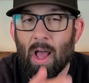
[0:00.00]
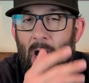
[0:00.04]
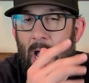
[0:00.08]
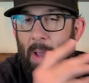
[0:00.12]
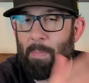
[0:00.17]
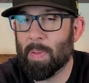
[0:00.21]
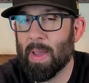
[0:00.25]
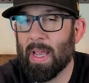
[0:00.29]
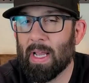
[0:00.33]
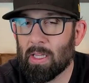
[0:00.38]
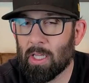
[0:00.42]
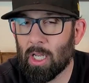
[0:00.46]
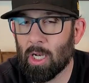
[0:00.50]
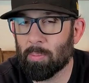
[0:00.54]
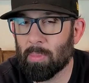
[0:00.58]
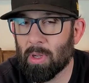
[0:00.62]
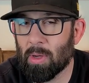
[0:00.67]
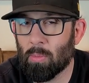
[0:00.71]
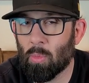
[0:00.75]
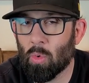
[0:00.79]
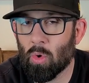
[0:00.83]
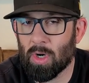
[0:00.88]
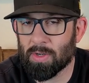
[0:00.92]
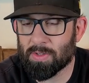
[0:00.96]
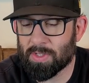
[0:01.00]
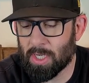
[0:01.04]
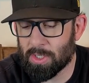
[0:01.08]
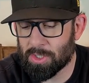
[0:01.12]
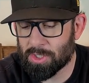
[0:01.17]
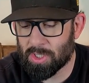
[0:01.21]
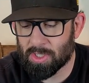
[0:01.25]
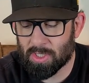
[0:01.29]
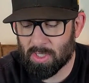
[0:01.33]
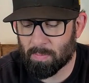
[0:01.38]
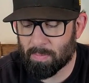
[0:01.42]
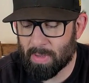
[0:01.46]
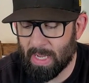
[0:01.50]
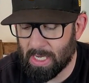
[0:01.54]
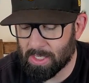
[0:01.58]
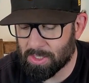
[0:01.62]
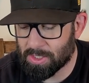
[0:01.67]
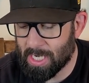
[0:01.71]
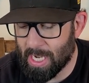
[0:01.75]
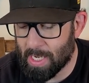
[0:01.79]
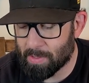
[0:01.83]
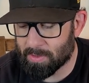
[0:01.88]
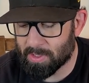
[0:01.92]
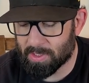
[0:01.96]
I pay a little bit more attention to paint
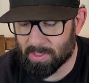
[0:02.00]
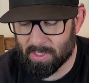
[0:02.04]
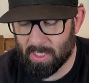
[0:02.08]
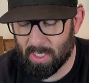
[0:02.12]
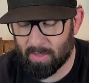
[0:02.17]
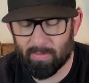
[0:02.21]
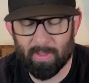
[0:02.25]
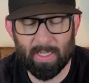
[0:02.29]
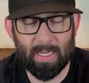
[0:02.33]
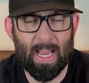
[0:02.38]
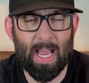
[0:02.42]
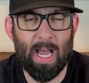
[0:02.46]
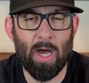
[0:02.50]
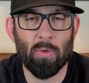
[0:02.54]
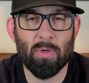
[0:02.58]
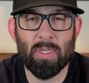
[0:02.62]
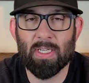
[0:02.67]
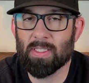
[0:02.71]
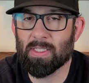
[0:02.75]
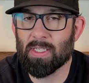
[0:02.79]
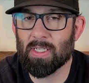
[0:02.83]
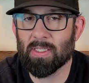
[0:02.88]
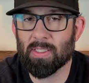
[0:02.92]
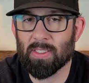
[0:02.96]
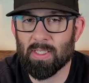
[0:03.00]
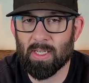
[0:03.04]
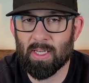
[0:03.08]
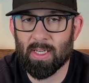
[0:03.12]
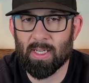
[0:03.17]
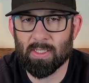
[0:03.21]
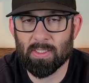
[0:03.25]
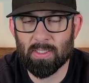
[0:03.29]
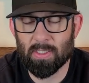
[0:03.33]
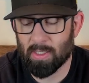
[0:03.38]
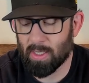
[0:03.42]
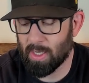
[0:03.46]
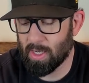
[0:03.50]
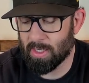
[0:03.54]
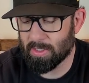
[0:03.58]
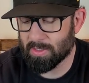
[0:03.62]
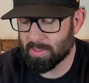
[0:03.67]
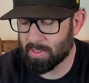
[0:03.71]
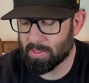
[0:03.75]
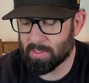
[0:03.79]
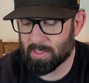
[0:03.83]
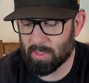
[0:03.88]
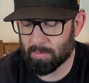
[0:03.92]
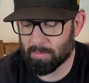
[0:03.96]
jobs and stuff, like how easy is this? Uh, is
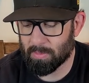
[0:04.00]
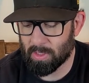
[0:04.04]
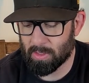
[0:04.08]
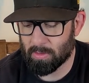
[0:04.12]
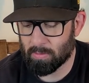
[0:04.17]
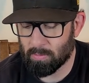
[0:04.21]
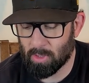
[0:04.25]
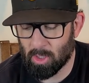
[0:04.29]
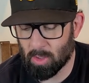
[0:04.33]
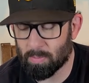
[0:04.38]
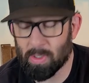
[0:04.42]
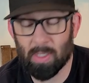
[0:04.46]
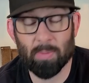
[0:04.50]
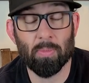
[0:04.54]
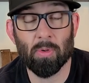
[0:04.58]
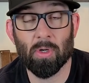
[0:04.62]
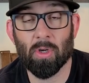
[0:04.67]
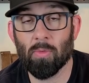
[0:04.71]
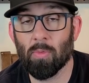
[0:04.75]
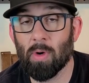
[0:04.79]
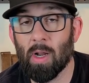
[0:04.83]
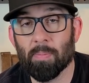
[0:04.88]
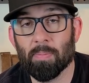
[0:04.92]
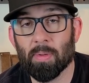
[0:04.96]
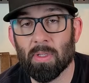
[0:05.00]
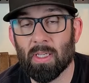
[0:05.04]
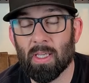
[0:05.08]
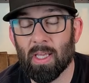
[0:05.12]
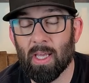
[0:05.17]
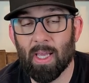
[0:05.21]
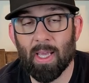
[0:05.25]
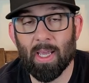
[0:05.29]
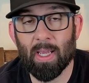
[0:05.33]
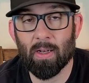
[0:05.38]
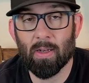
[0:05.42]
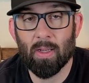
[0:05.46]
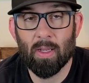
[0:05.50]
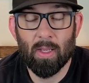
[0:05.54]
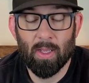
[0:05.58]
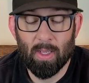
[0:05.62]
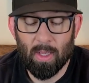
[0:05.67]
this something that, you know, people can replicate?